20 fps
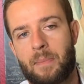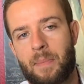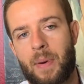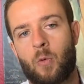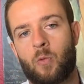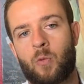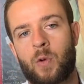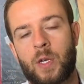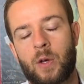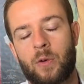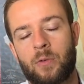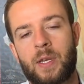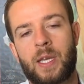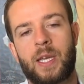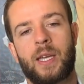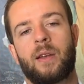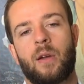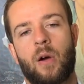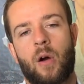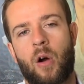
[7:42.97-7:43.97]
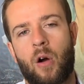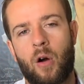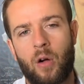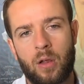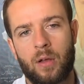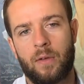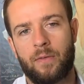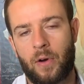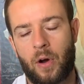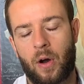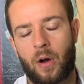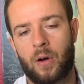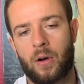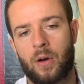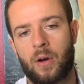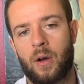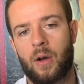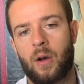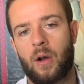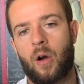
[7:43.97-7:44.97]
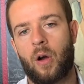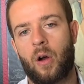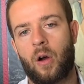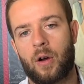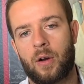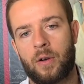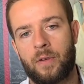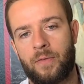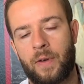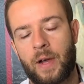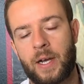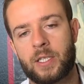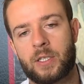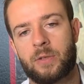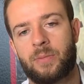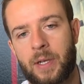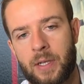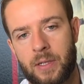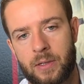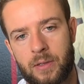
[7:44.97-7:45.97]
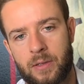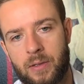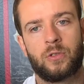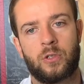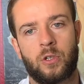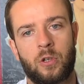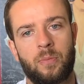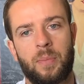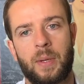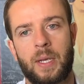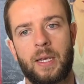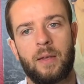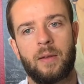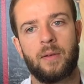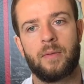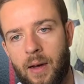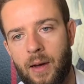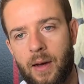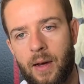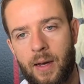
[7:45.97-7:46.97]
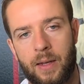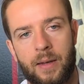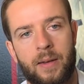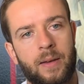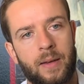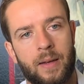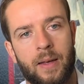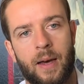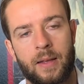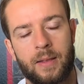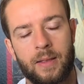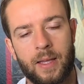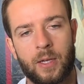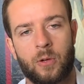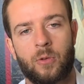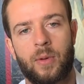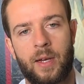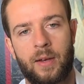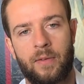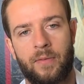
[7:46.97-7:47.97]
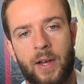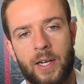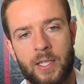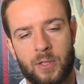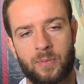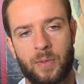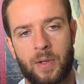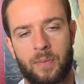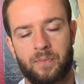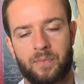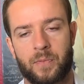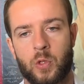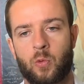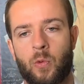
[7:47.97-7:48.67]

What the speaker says: But we don't need all of our investments to be a liquid investment.